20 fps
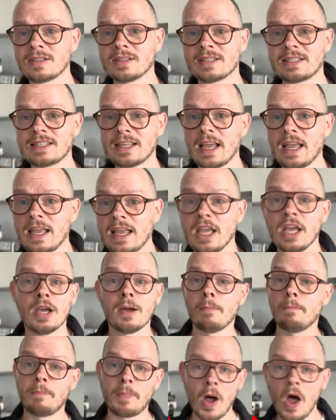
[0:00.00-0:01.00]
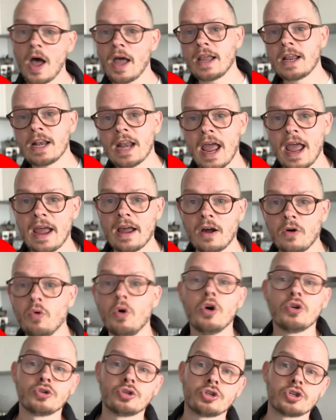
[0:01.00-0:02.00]
that say buy now,
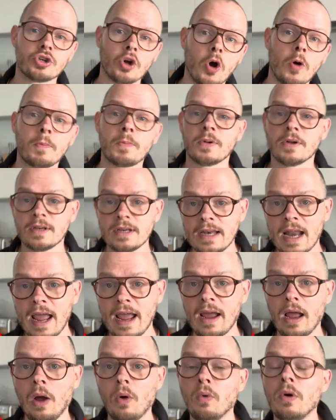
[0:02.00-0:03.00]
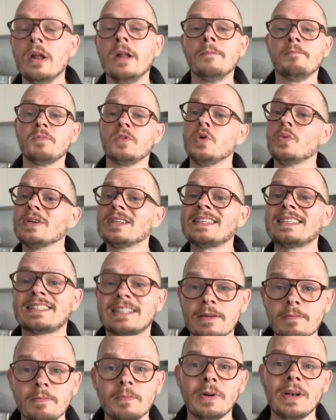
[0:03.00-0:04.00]
shop now, you are
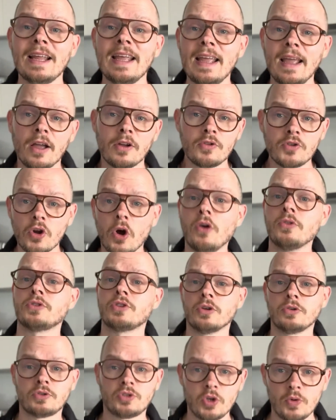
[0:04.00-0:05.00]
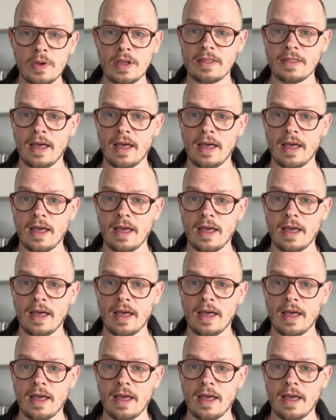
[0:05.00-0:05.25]
simply not doing